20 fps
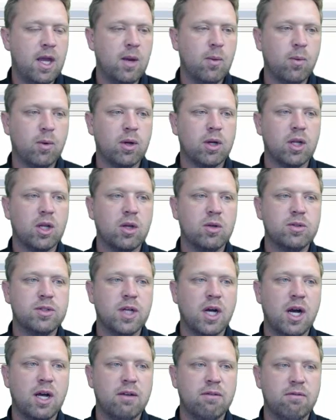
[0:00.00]
And we're going to go
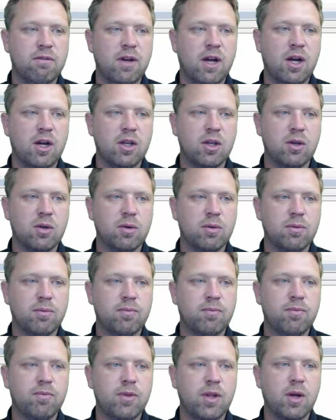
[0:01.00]
dot value.
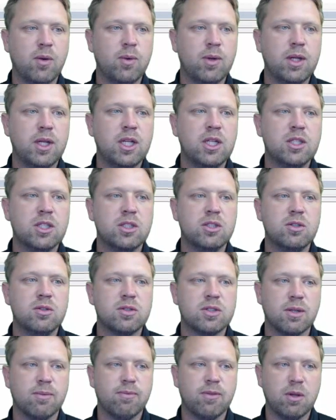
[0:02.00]
Now we need to do
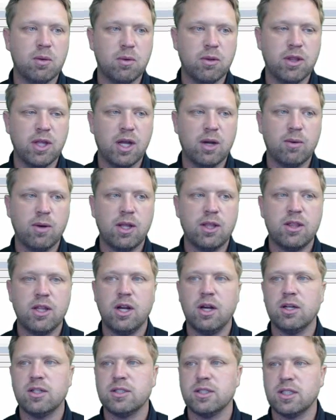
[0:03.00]
something with that right
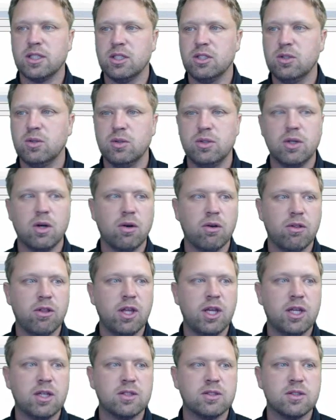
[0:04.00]
there. It's not going to do a darn
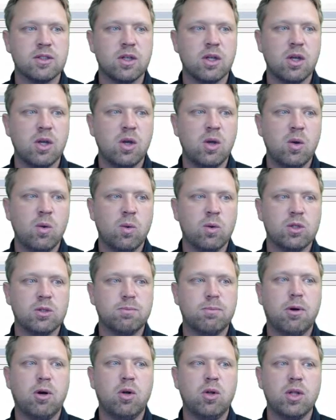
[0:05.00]
thing because we're
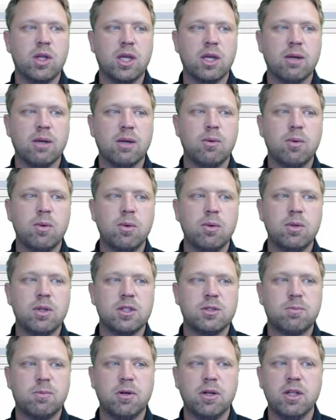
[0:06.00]
just pulling it, but we won't,
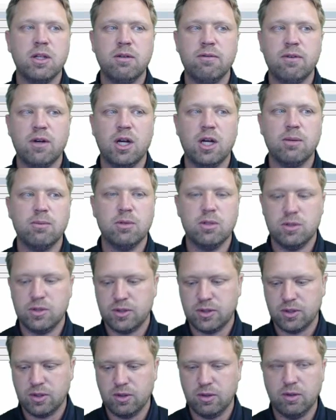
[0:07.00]
let's put it in a variable.
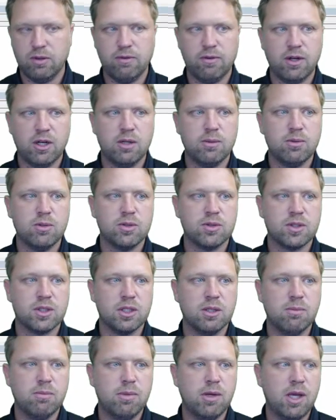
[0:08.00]
So the variable is
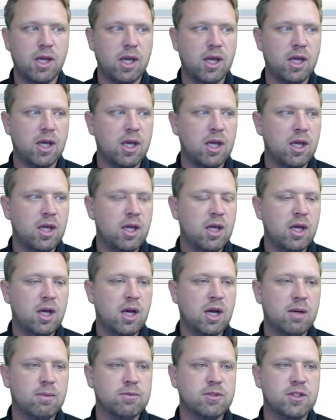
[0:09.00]
going to be,
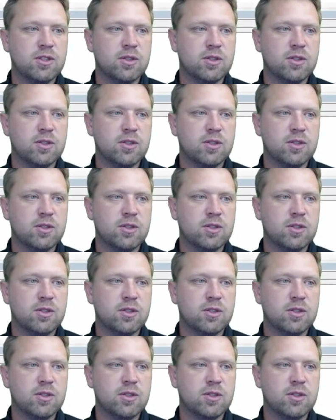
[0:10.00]
um,